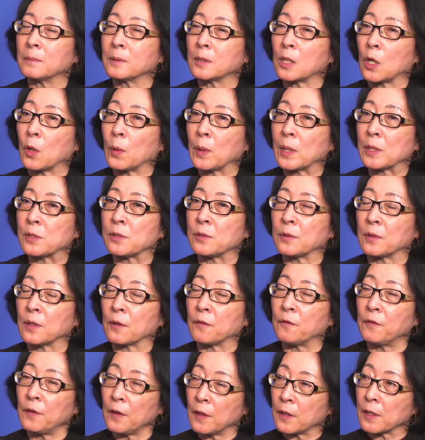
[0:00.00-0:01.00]
go into the
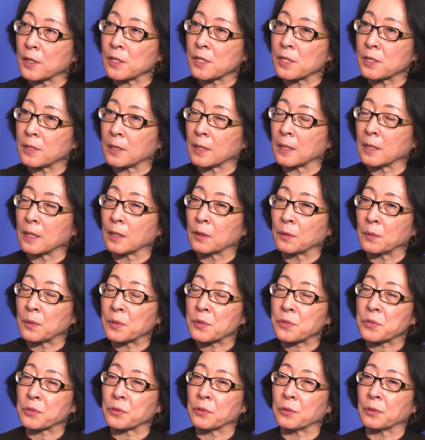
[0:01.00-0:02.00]
first
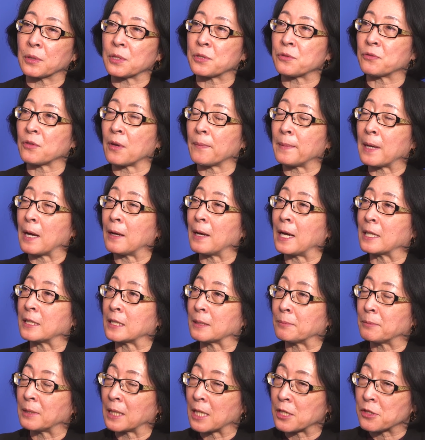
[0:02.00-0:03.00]
crucial issue about
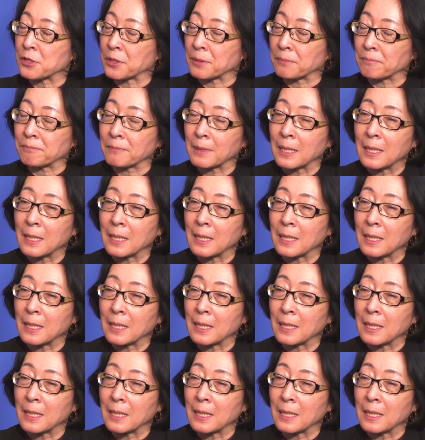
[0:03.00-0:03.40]
adaptation.